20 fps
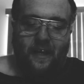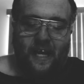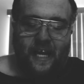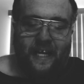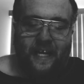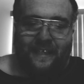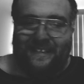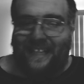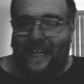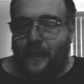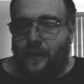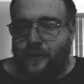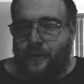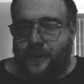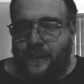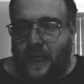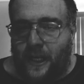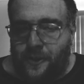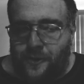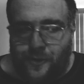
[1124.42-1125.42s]
Hinsdale
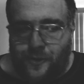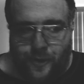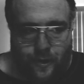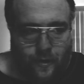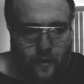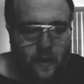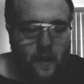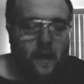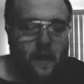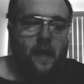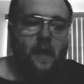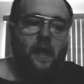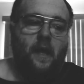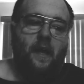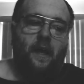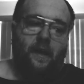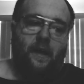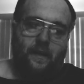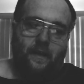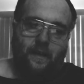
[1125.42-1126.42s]
Central
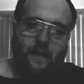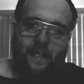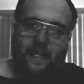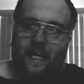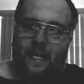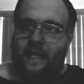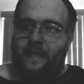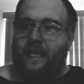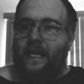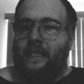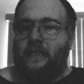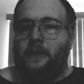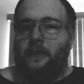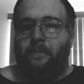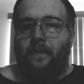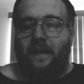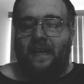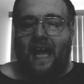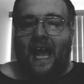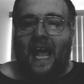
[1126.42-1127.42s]
a kid that's
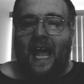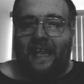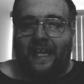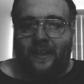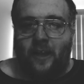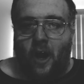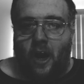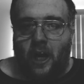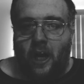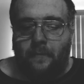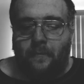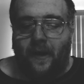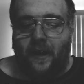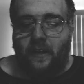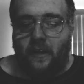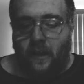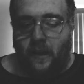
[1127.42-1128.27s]
been highly talked about,